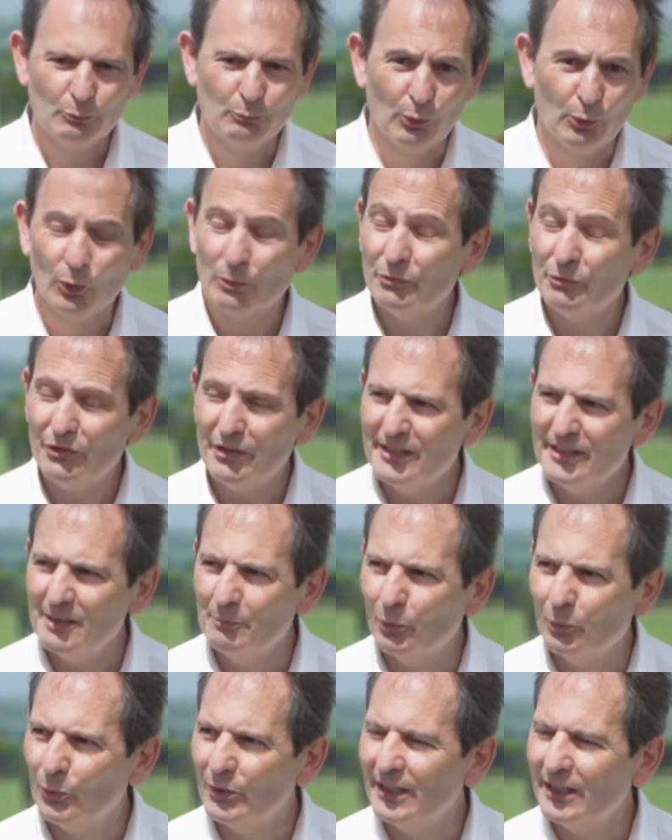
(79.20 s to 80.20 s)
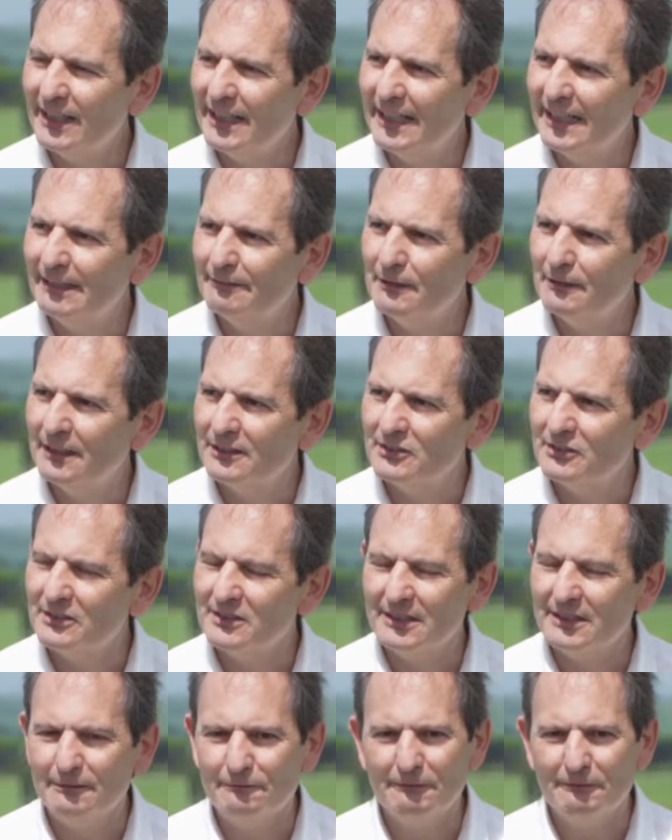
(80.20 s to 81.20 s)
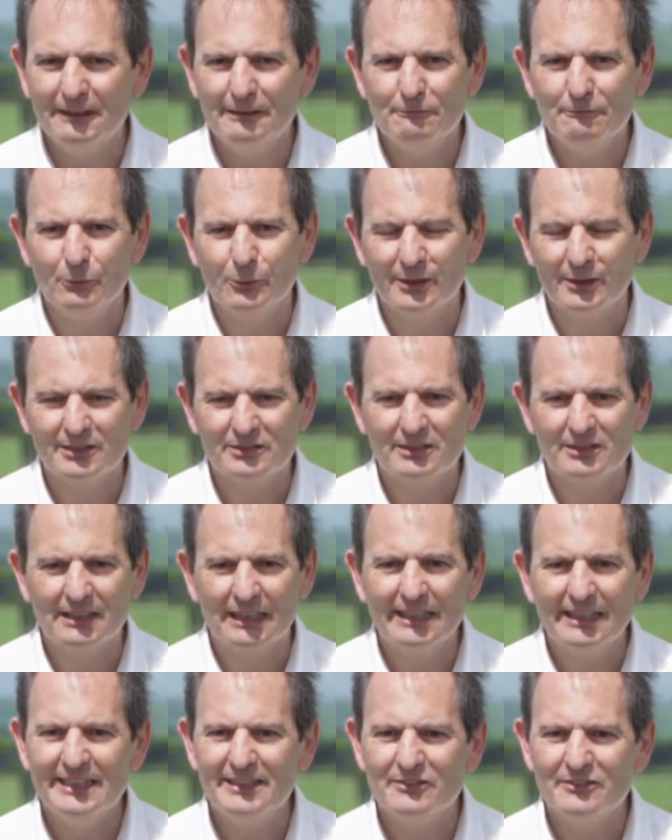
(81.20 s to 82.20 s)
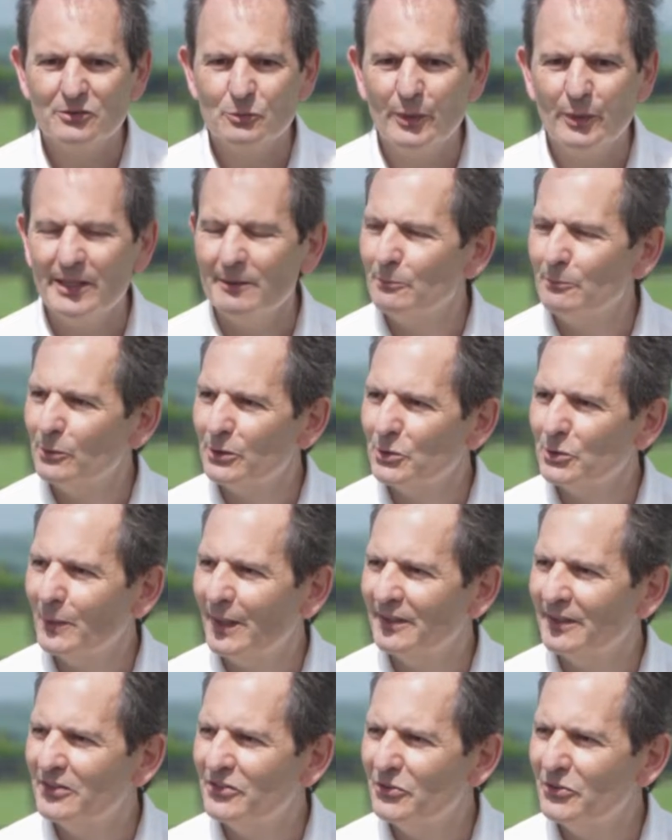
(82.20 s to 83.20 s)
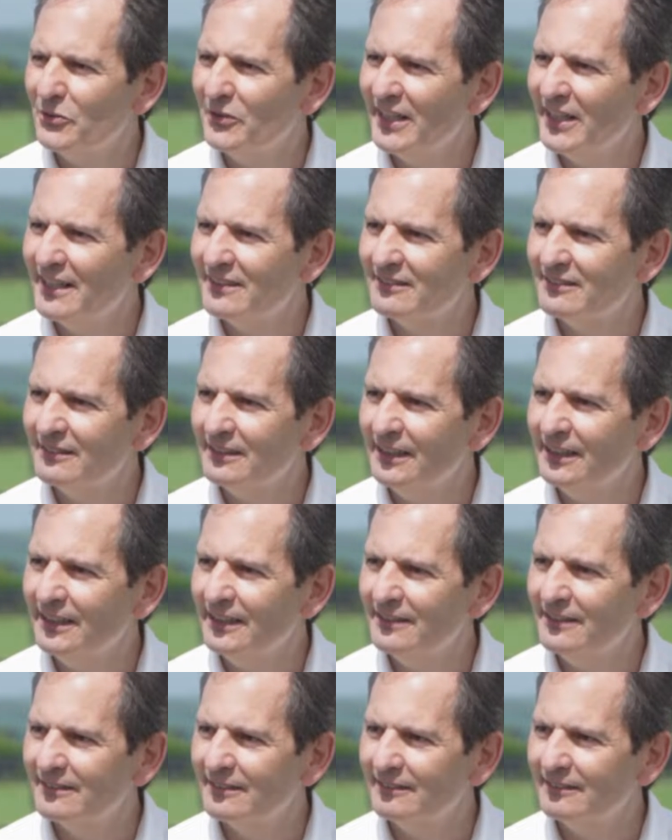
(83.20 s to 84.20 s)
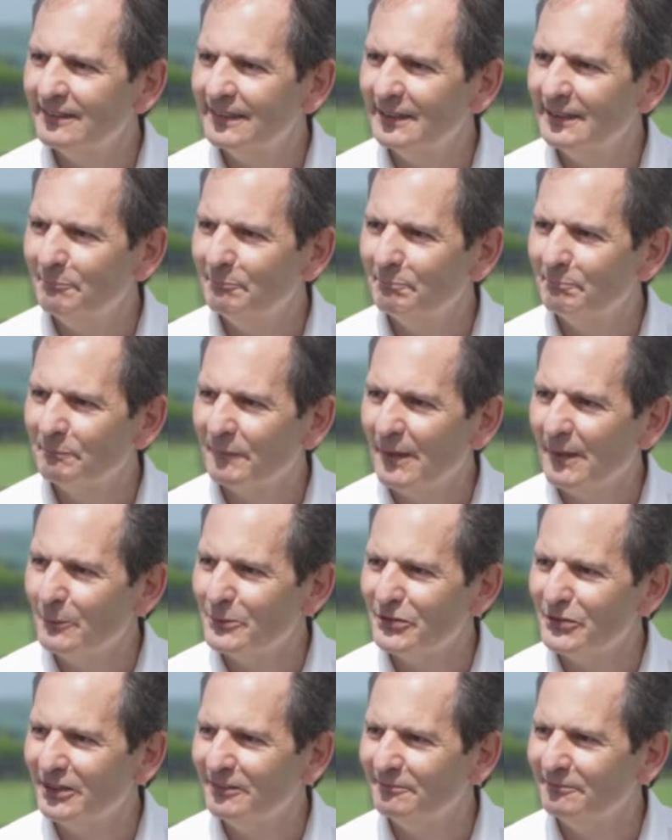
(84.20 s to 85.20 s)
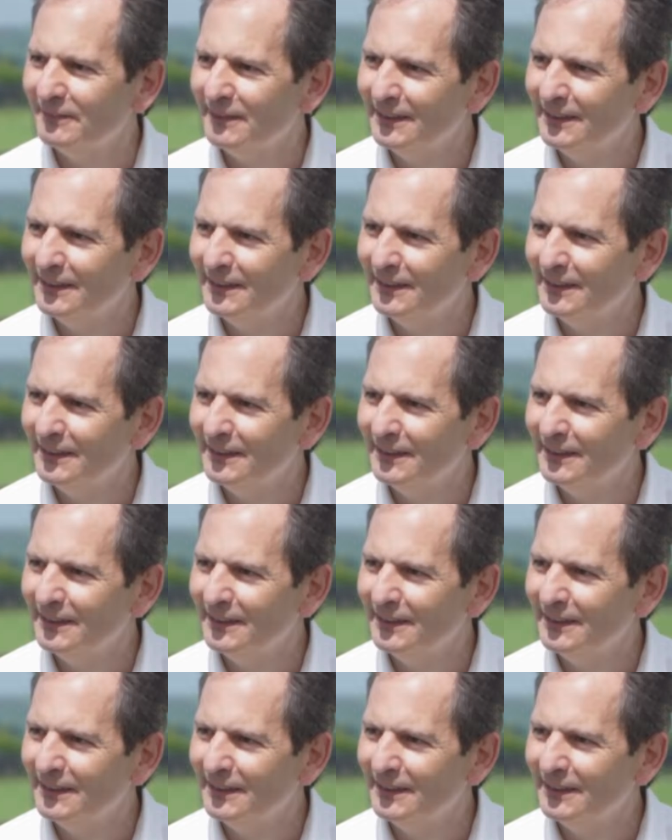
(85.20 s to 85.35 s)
Paul Moroney bought a filly for us, Clean Sweep, which won the 2000 guineas, and that was it.